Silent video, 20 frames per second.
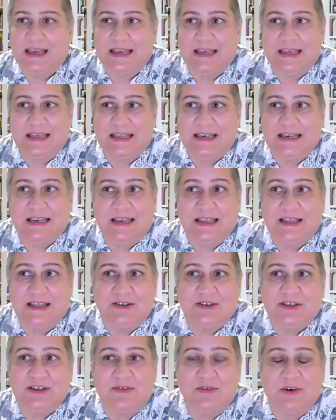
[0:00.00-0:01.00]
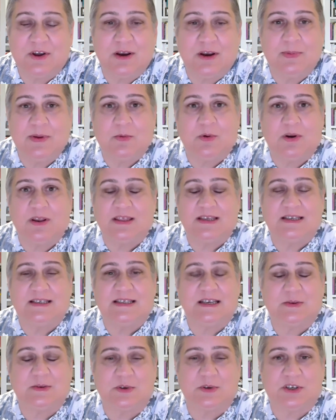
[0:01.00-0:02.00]
It, there's never going to be one of these
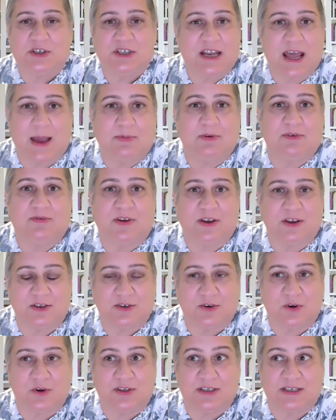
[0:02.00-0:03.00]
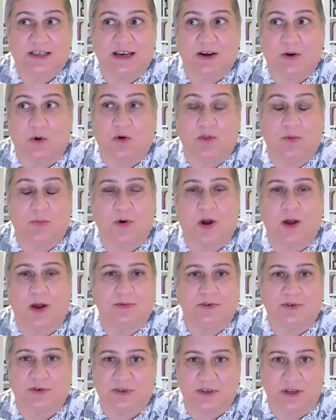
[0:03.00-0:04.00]
things where you snap your fingers and all of a sudden all the
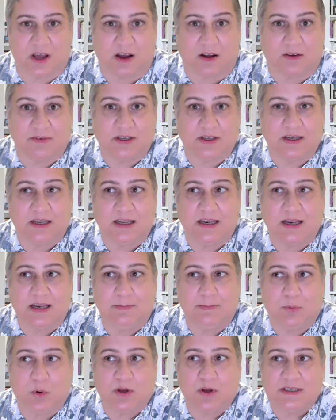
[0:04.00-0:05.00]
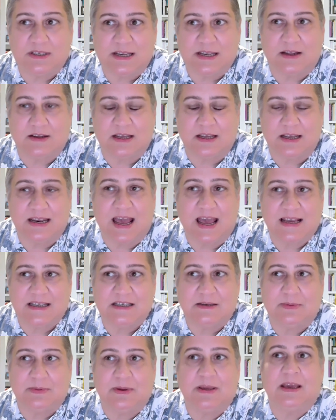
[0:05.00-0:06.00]
problems are solved. It, it, it boils down, it has
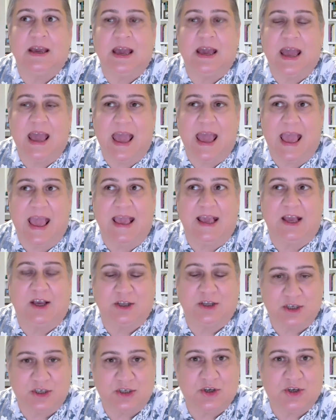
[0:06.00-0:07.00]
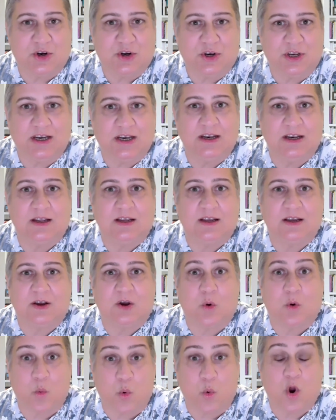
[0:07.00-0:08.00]
to be a concerted,
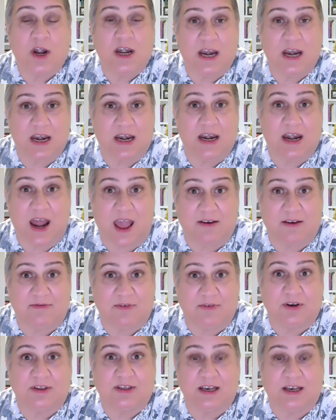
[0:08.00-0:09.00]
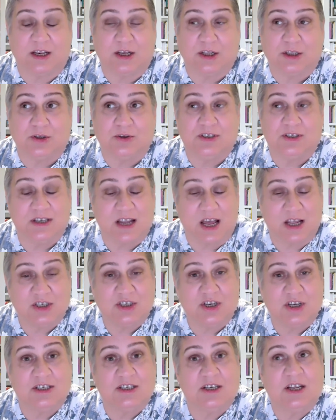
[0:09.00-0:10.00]
coordinated effort that includes not
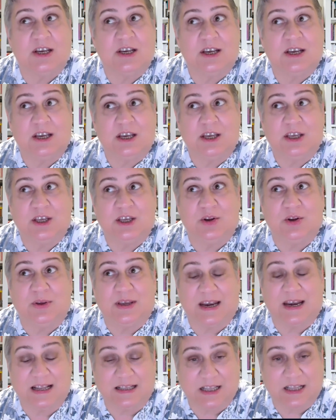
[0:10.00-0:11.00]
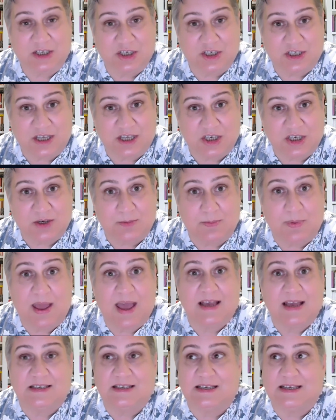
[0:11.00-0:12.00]
just you know getting legislation
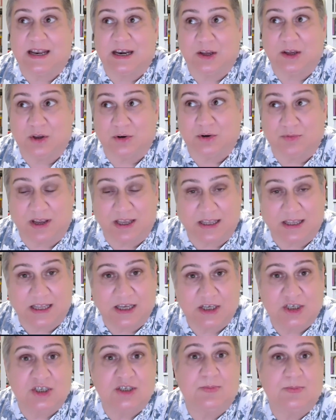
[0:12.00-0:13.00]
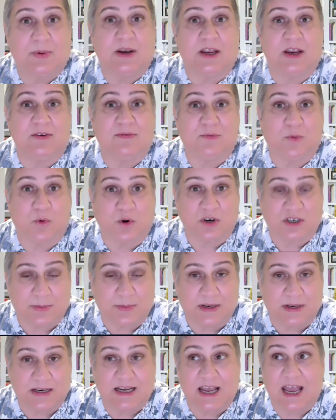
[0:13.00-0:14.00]
passed and getting good regulations but
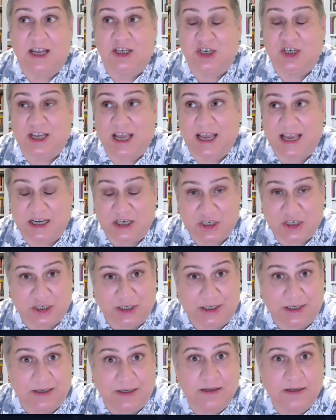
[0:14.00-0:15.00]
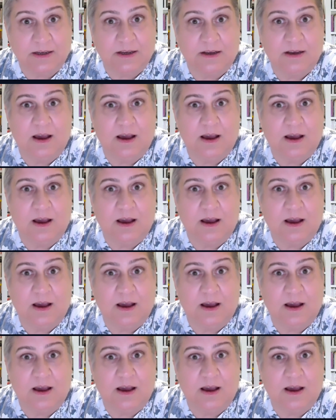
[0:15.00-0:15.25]
enforcement education